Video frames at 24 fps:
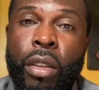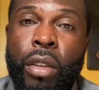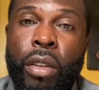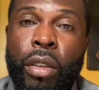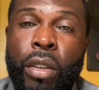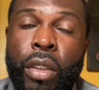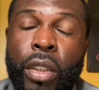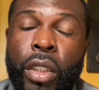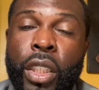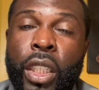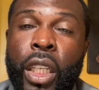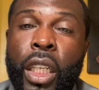
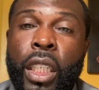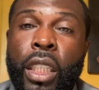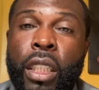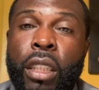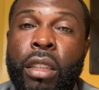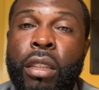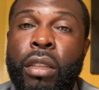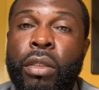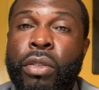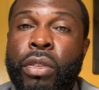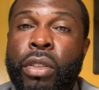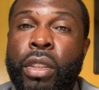or
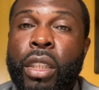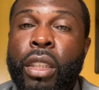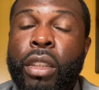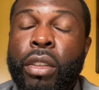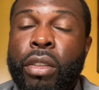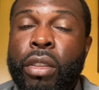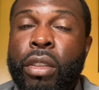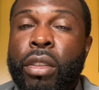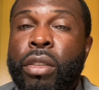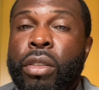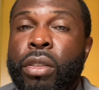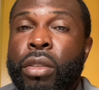changes of
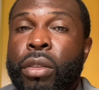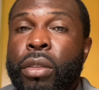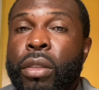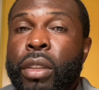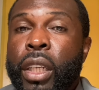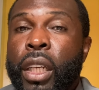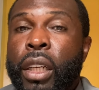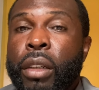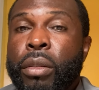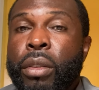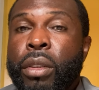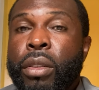sales in certain
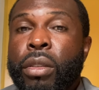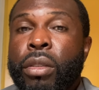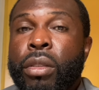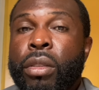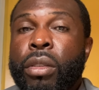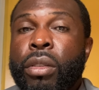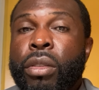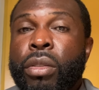areas.